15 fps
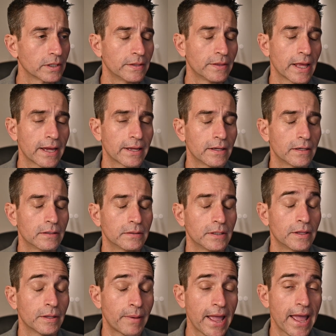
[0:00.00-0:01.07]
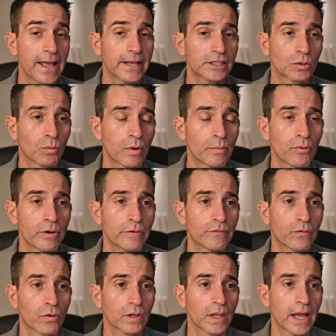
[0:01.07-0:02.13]
the past, the
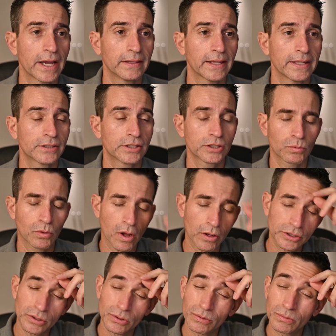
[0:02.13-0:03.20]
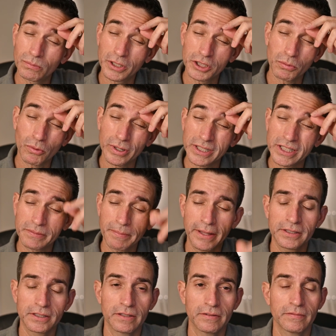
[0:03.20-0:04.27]
1.4 line lenses were also much more
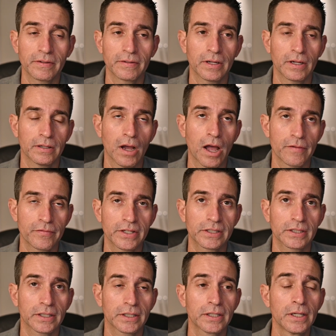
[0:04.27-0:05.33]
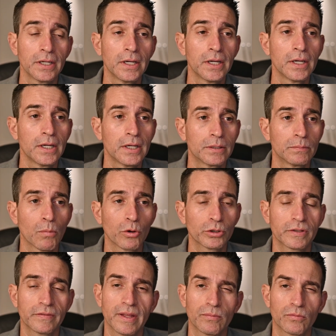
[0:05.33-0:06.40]
expensive, obviously. Most
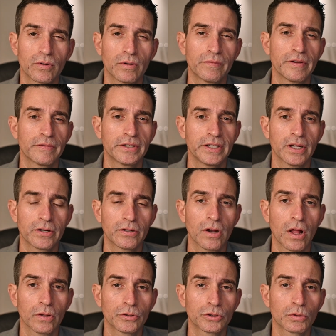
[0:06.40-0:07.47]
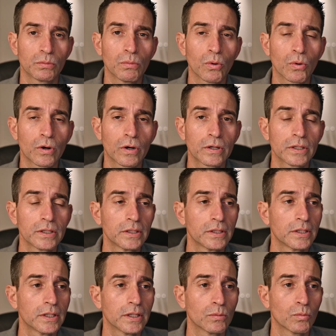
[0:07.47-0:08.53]
of them were $1,500 or more,
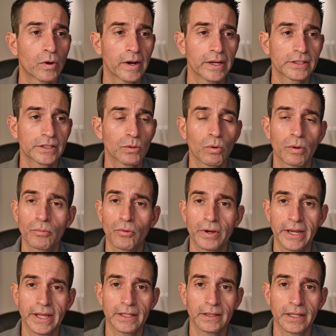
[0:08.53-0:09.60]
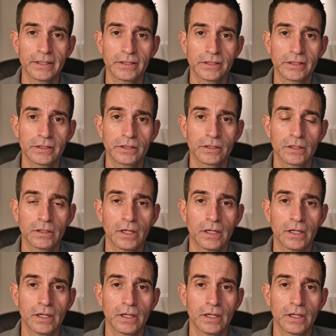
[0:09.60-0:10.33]
whereas the 1.8 lenses